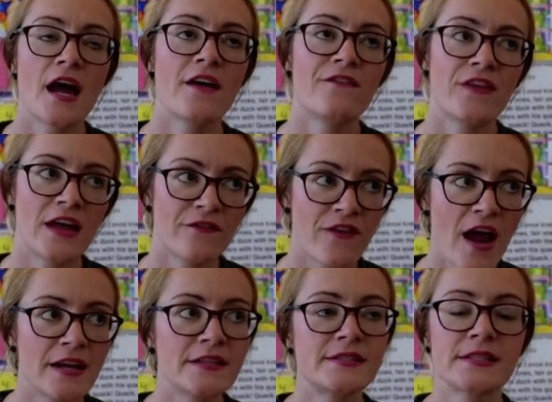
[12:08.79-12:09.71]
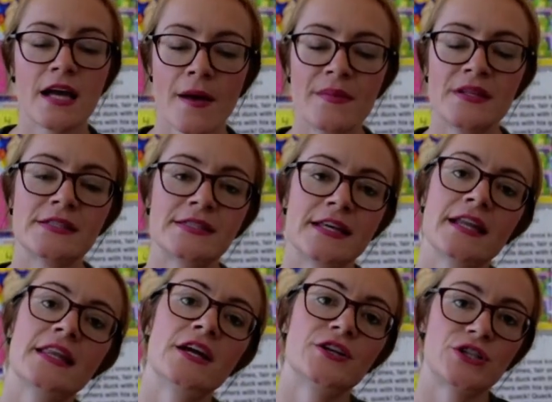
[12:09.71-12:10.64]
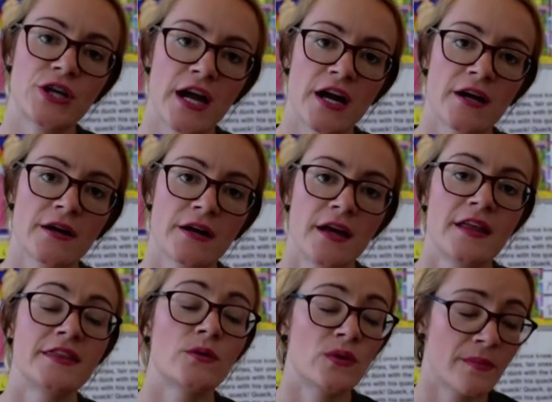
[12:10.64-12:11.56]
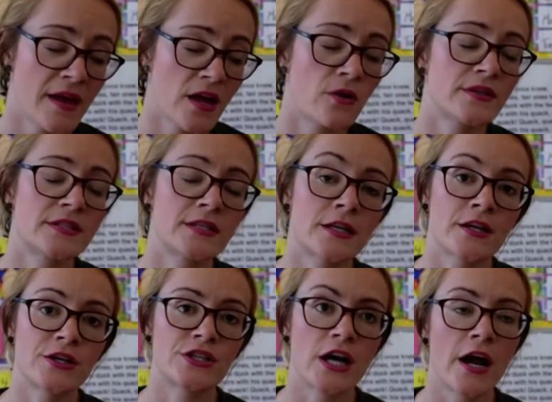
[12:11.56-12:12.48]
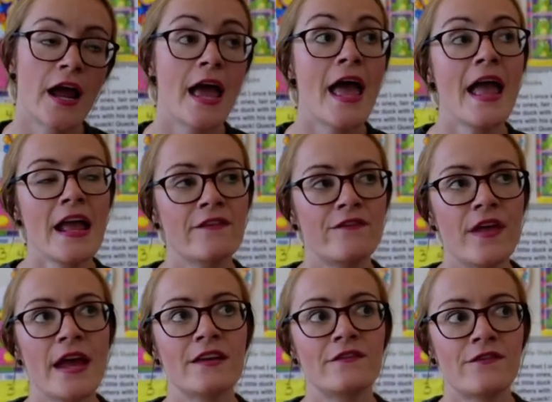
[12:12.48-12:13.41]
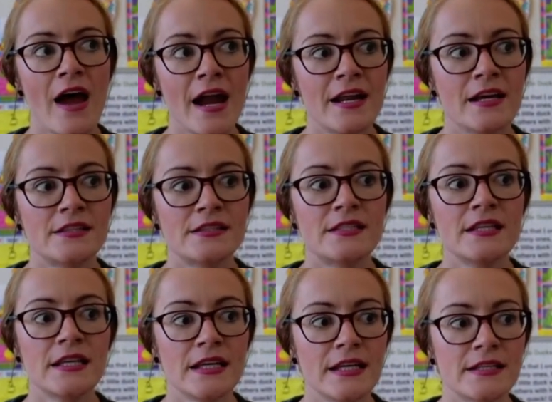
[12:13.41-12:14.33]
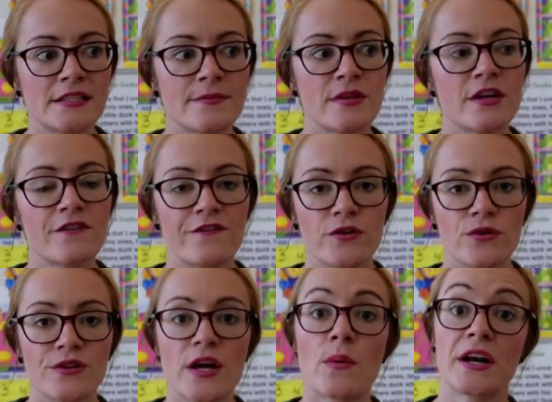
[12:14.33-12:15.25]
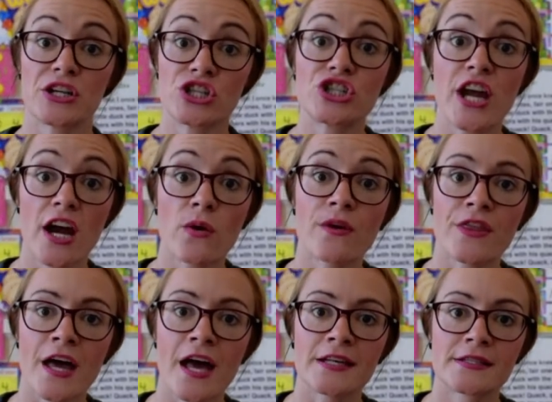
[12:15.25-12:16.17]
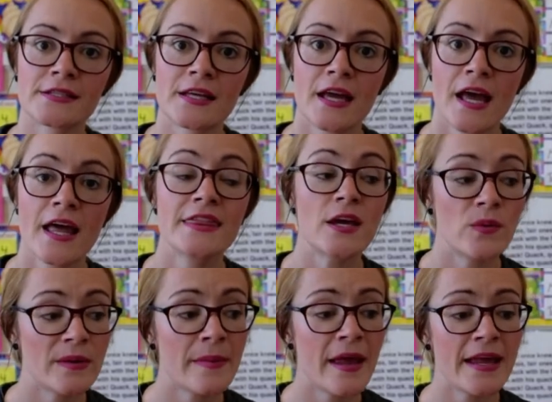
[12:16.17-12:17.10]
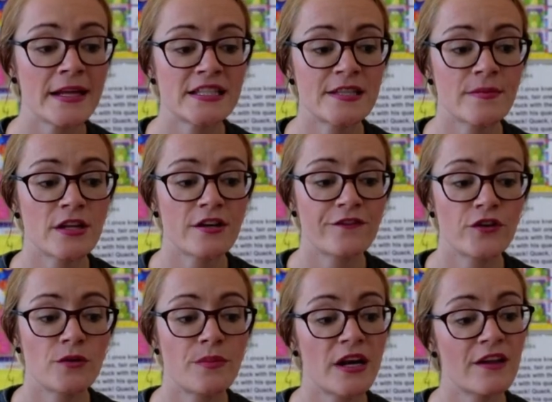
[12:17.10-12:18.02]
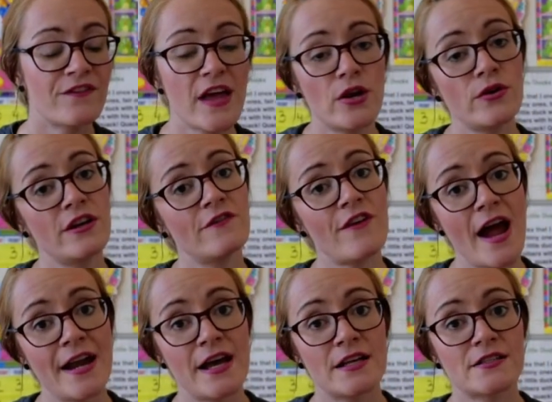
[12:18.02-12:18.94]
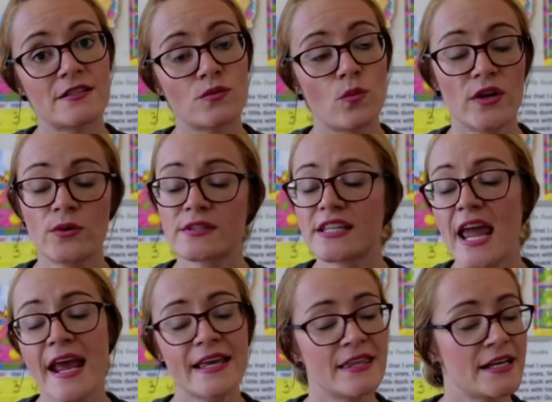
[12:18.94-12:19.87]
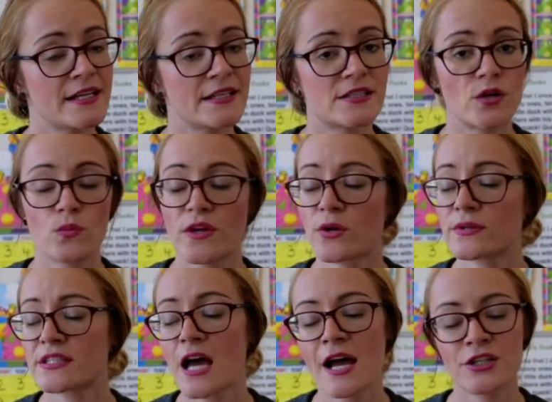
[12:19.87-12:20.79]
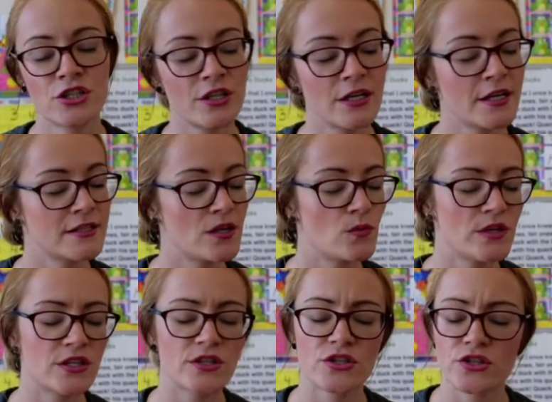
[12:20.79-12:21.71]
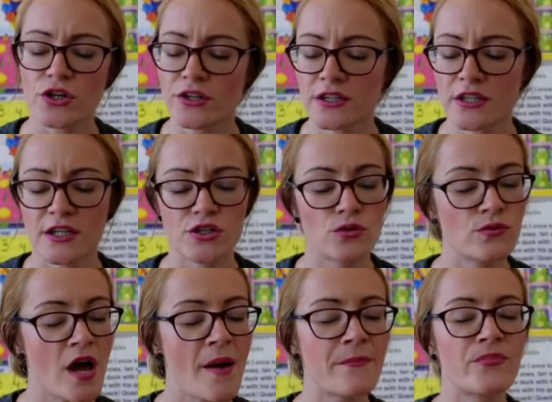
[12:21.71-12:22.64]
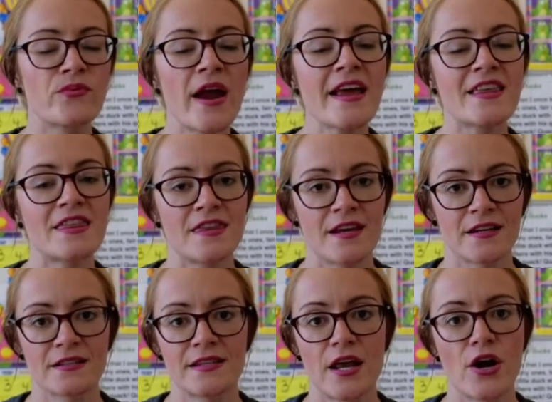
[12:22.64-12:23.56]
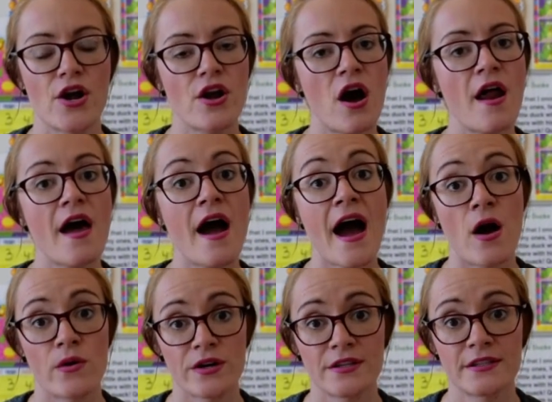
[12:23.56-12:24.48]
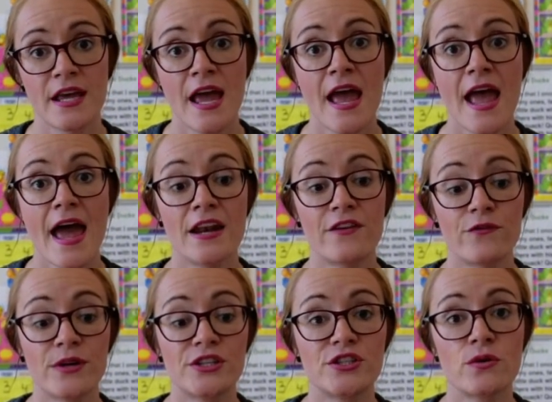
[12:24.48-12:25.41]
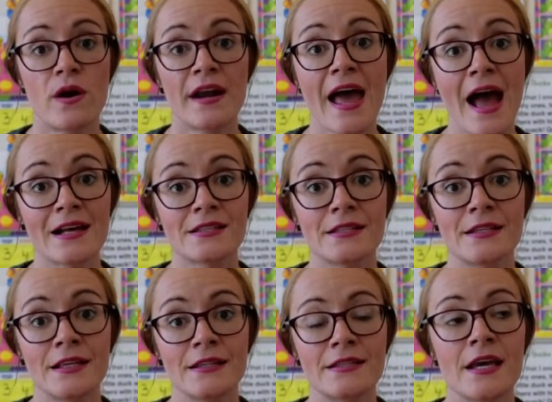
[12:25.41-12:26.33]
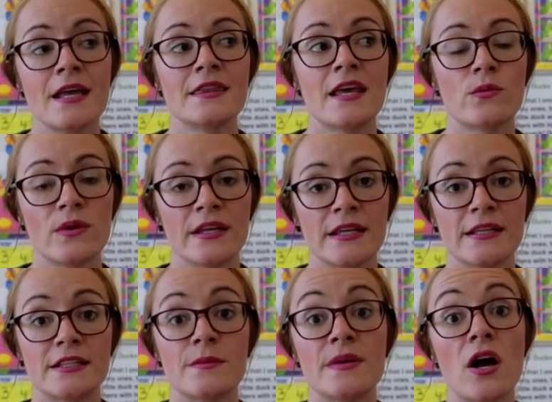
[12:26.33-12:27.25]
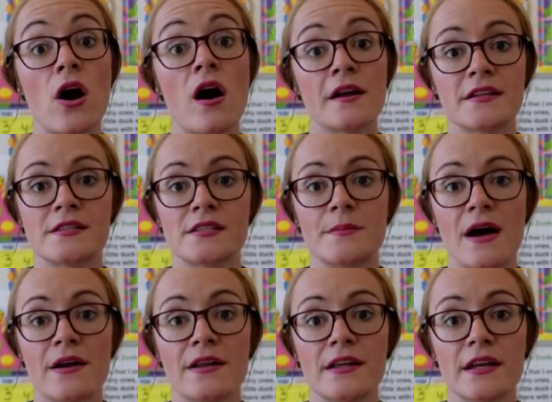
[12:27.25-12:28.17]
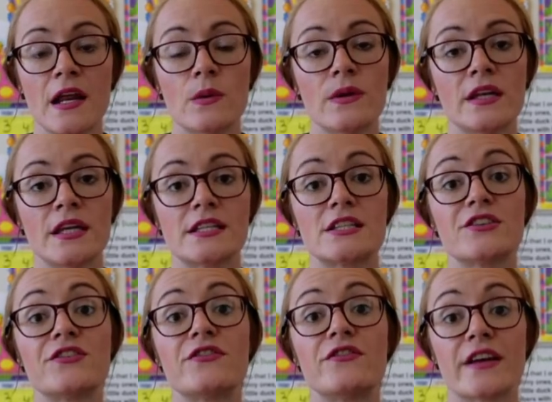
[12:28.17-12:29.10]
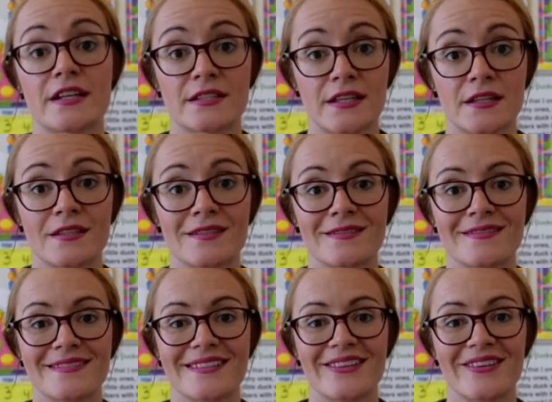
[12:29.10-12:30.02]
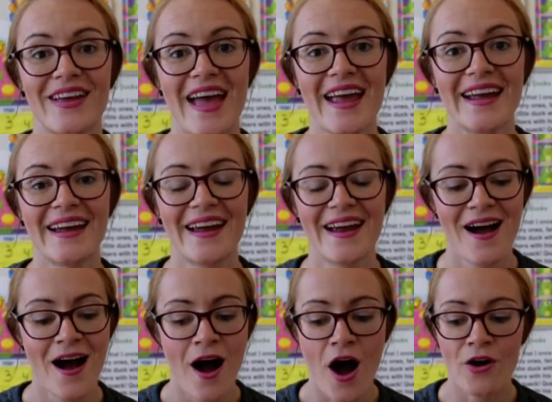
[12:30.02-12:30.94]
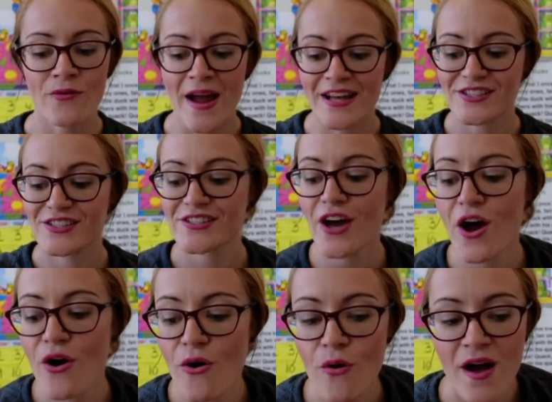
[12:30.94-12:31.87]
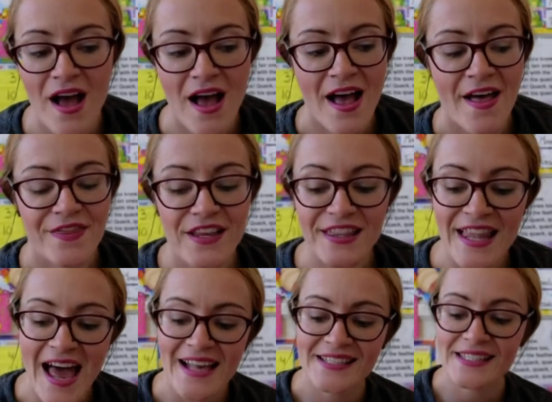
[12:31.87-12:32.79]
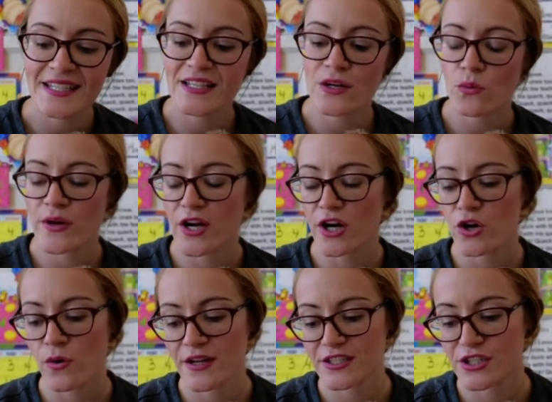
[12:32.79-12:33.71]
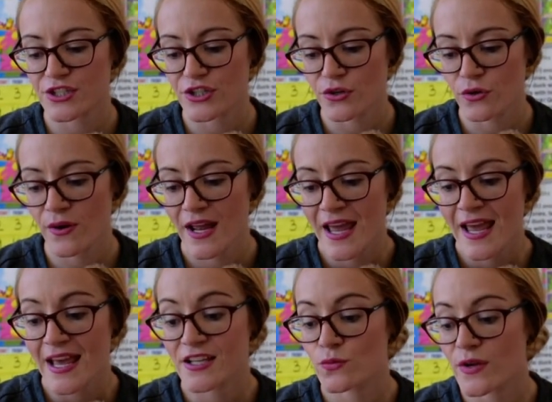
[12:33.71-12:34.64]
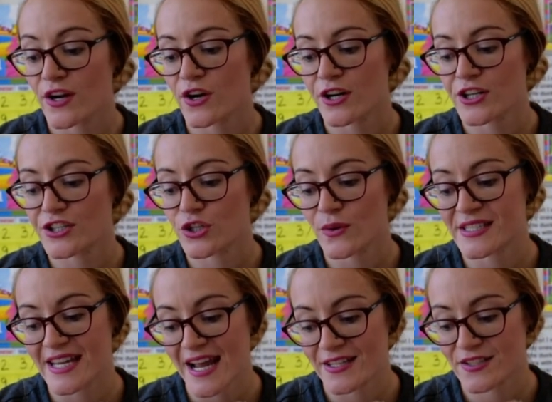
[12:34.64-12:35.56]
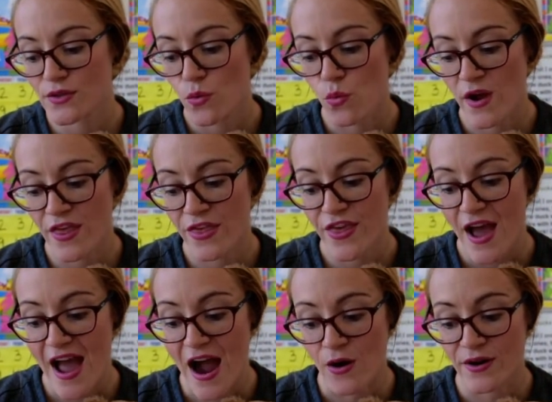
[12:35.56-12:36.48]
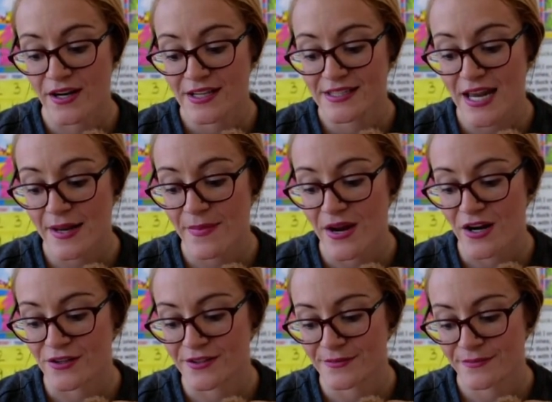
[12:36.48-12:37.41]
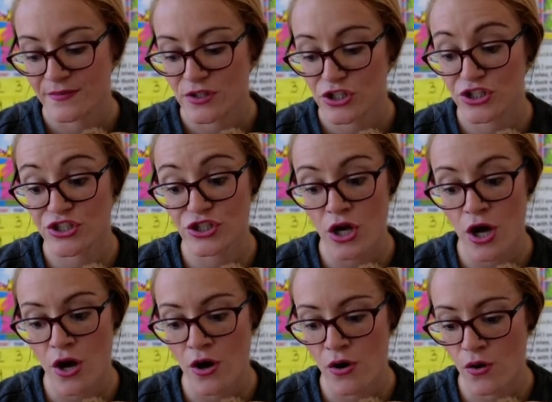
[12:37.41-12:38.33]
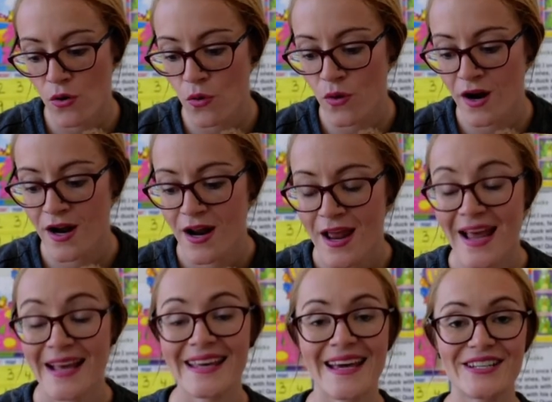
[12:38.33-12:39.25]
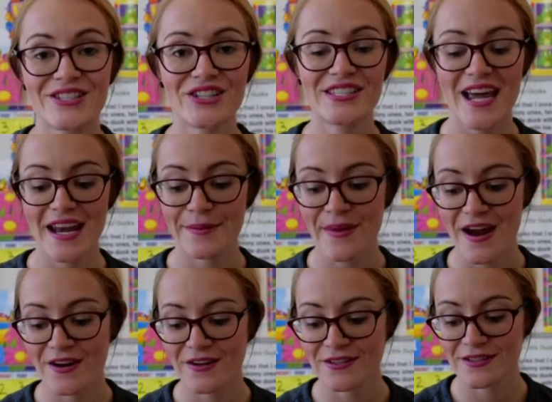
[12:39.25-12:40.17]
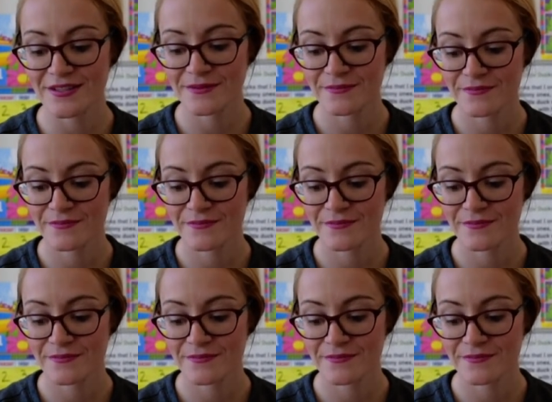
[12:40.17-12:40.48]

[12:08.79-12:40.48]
If they invite us to come and sit in their chair, then we may go and sit in their chair. If they invite us to eat some of their food, they want to share with us, then we may eat some of their food. But if they don't invite us, we don't take things and we don't touch things, and we certainly do not break things that are not ours. And if we do on accident, then we need to be honest about it and we need to fix it. Okay? All right, so the last thing that we are going to do is we are going to do a dance with our teddy bears. So get your teddy bears.